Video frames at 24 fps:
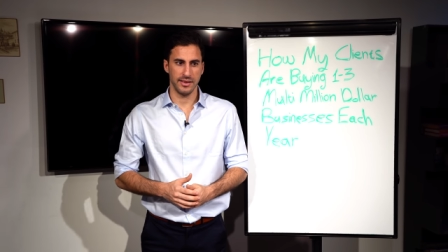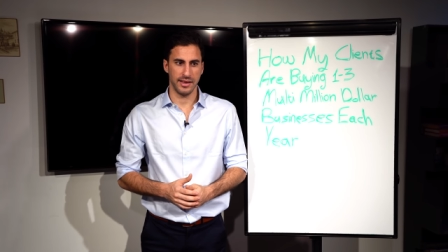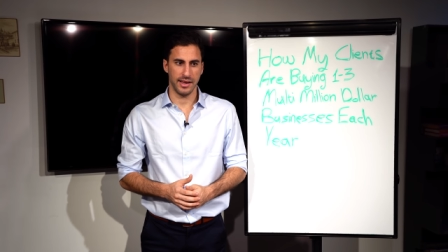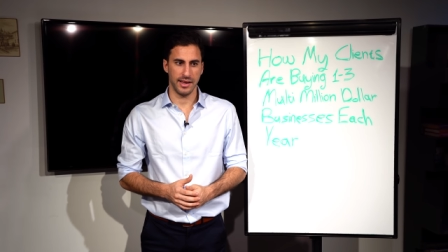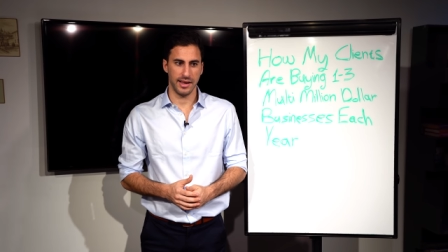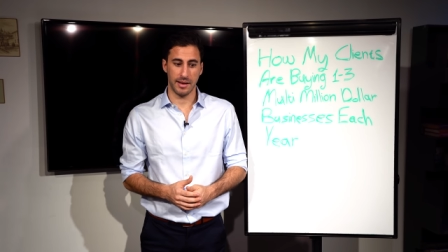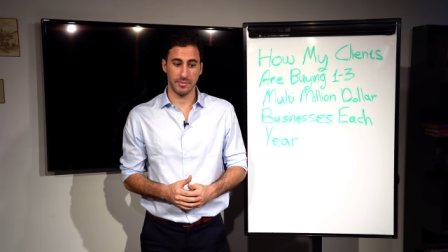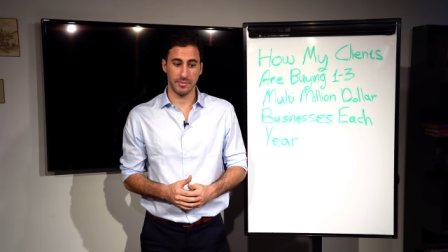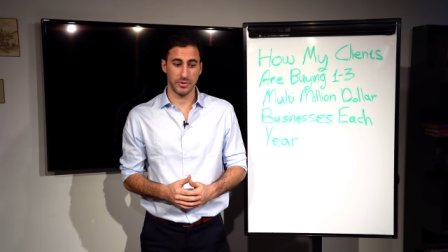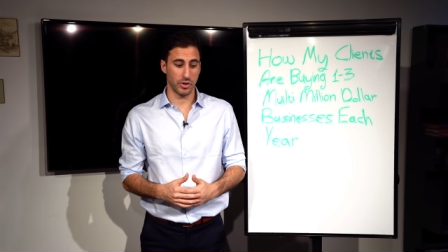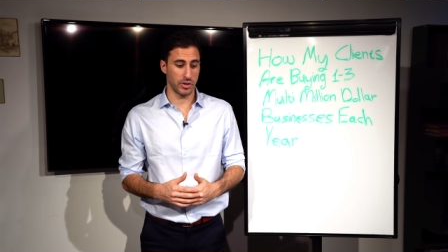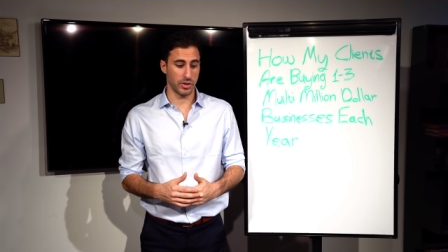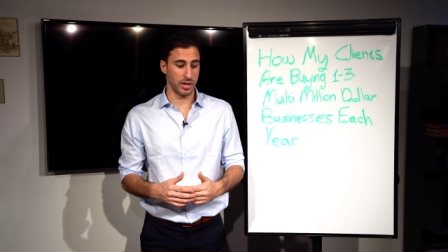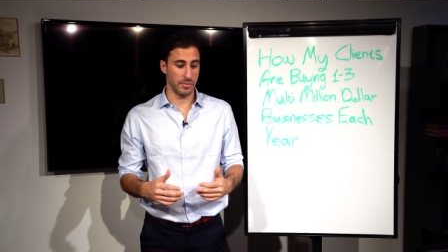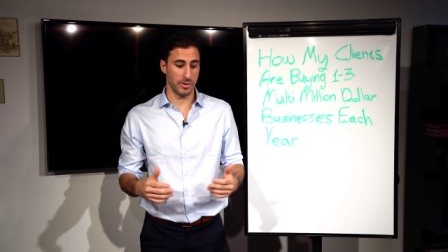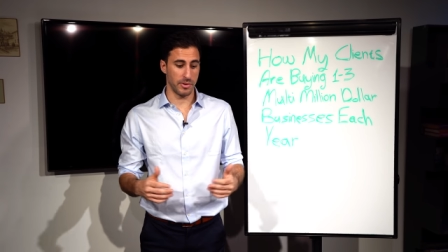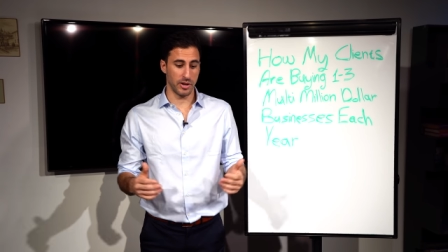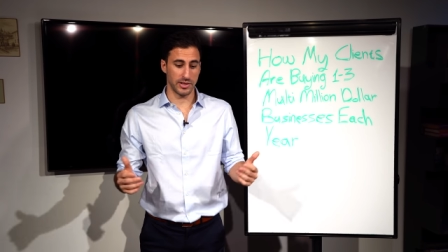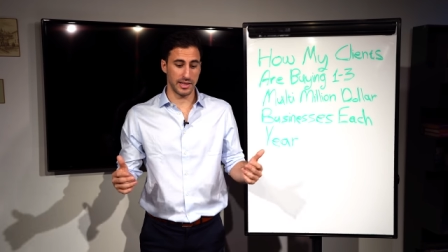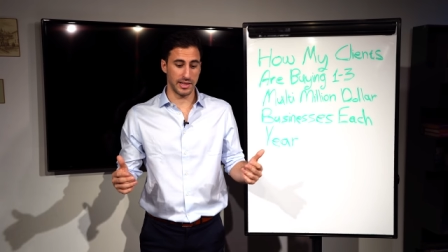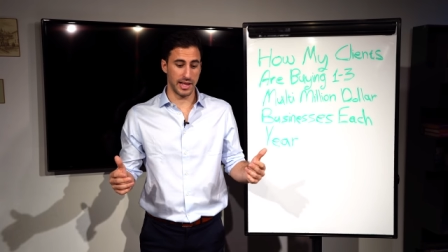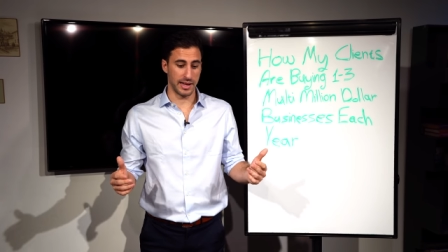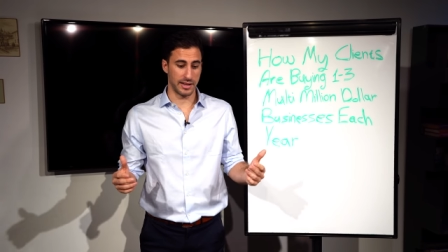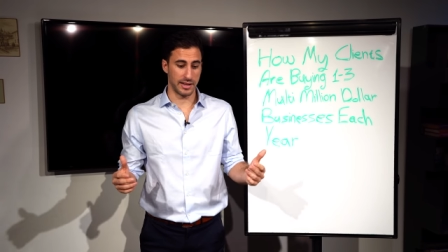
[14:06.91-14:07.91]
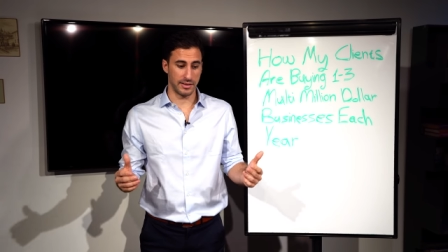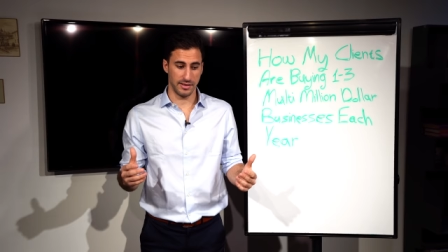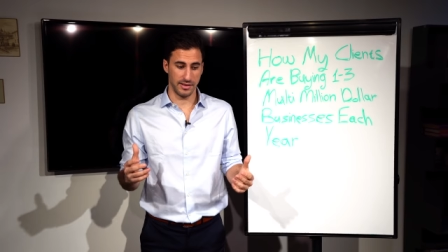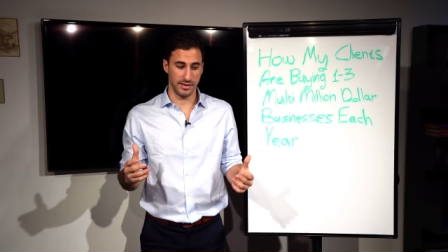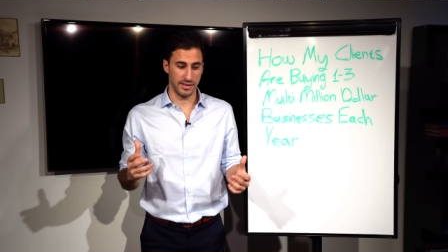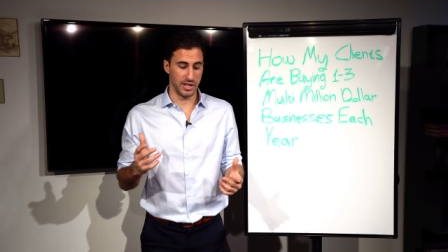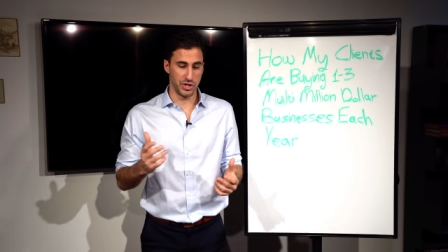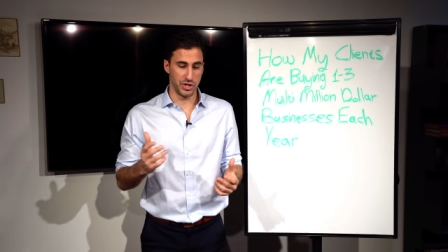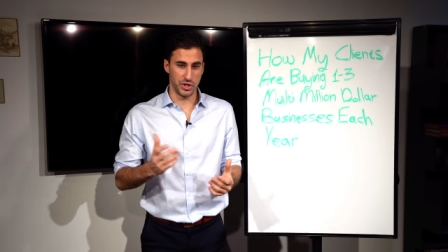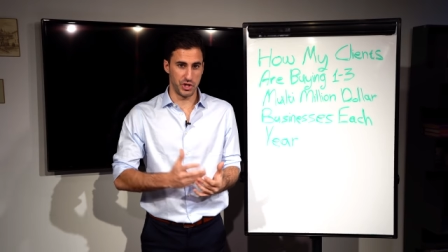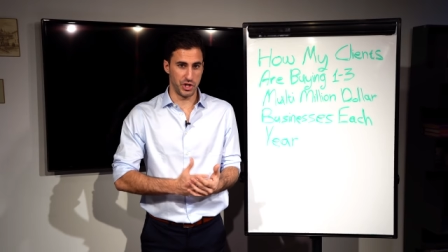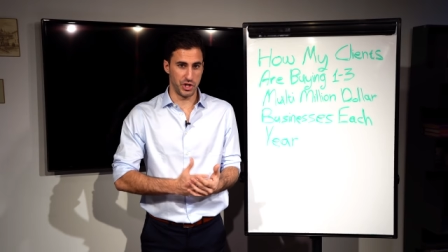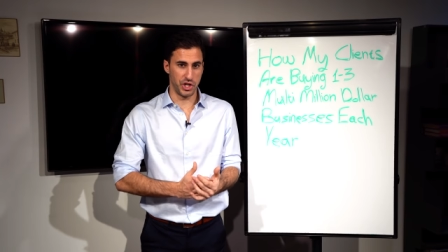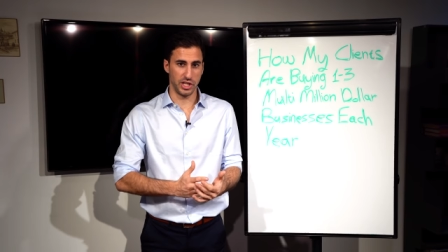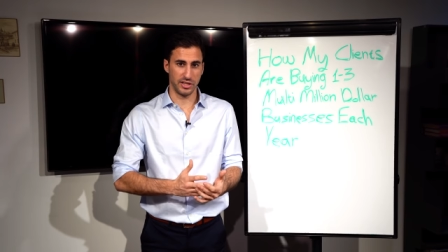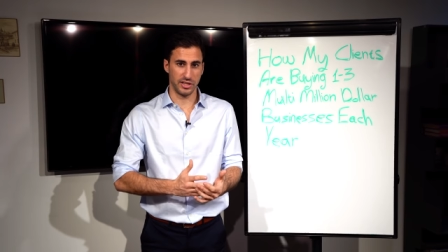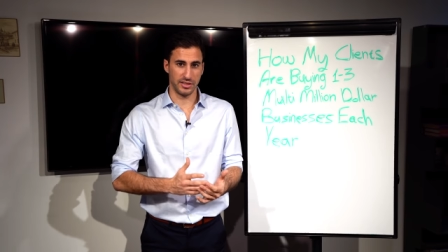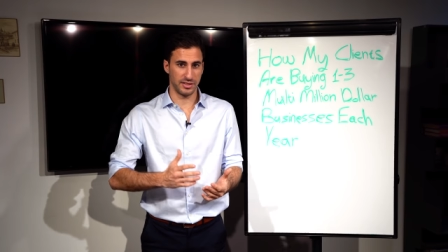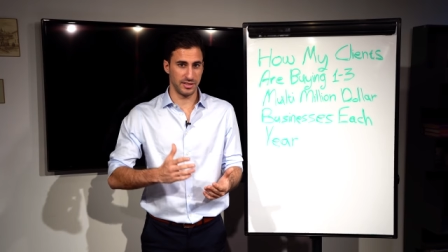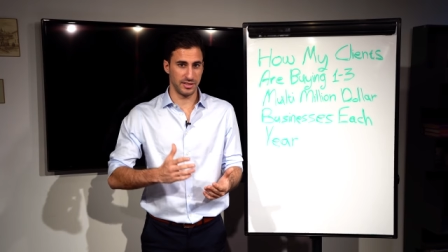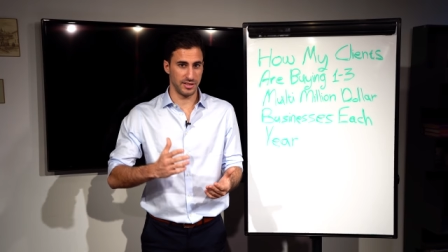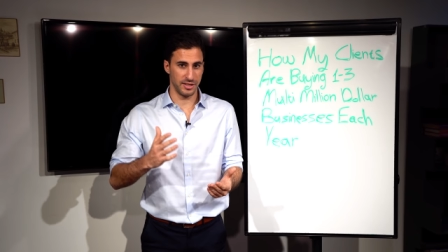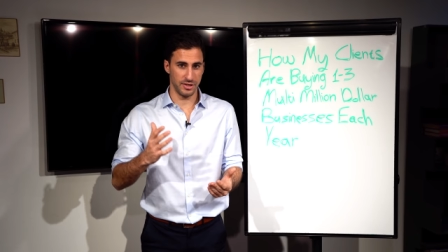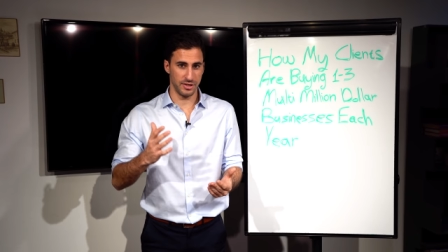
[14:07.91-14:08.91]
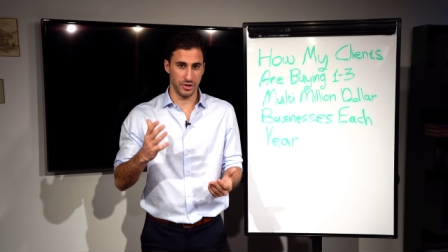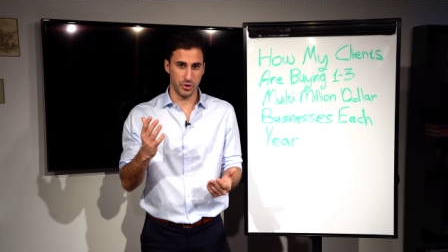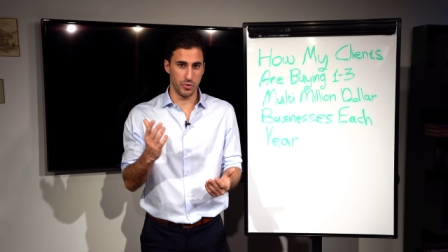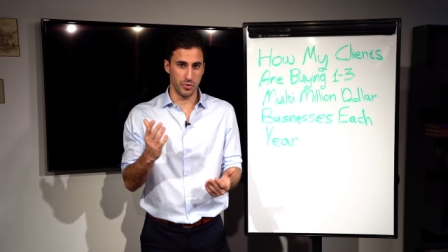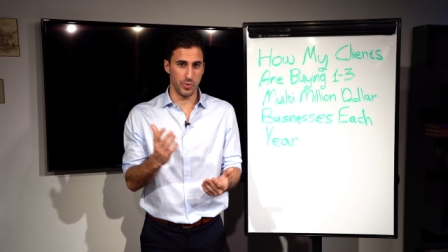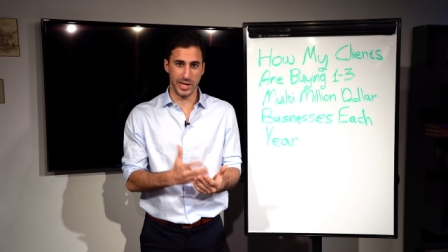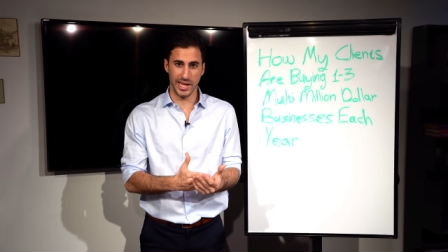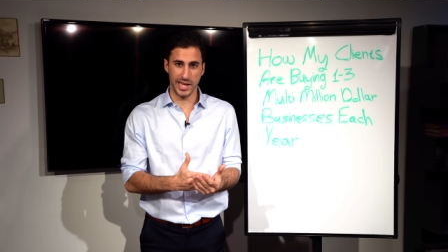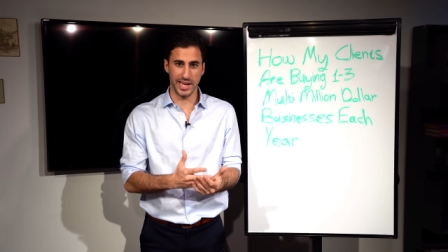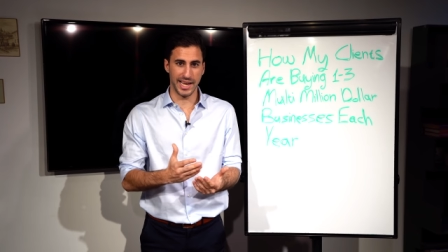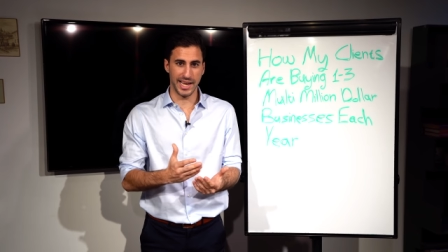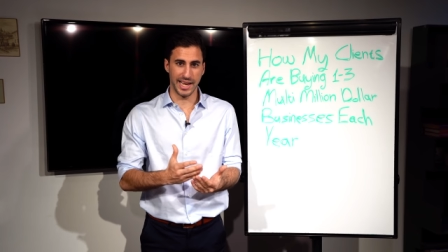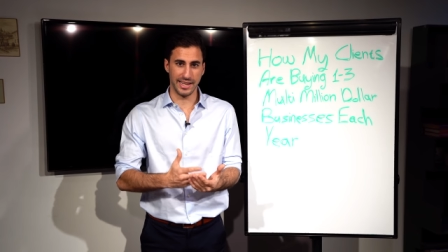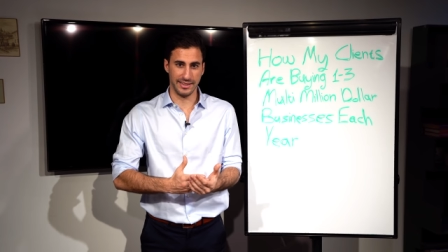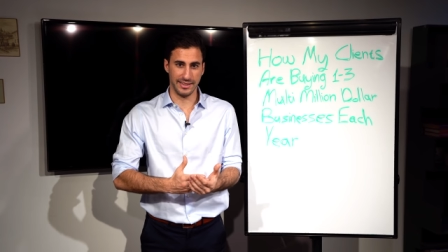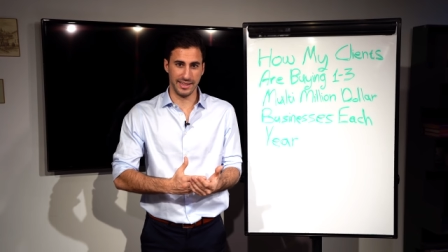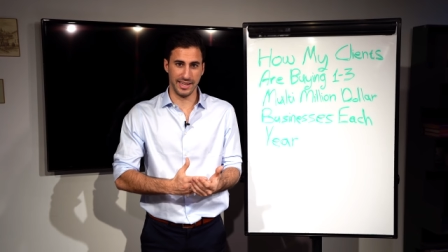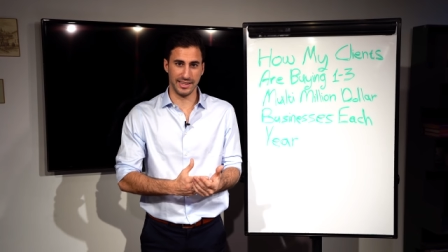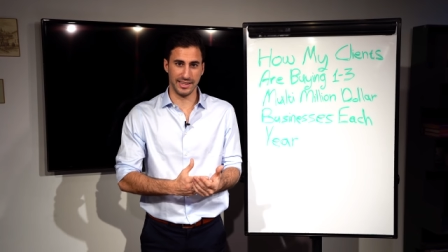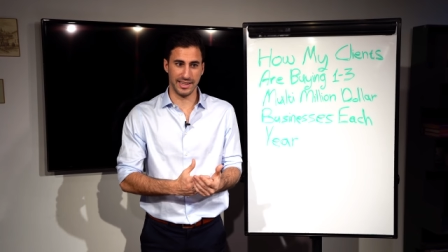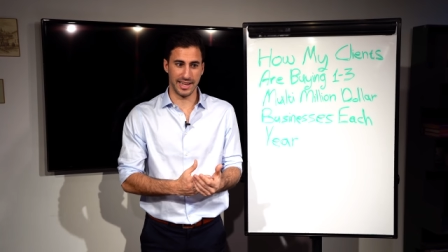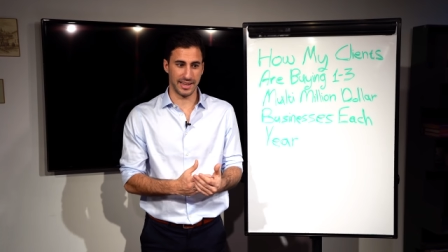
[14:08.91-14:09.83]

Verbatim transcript: and I'm talking about like legit unique idea,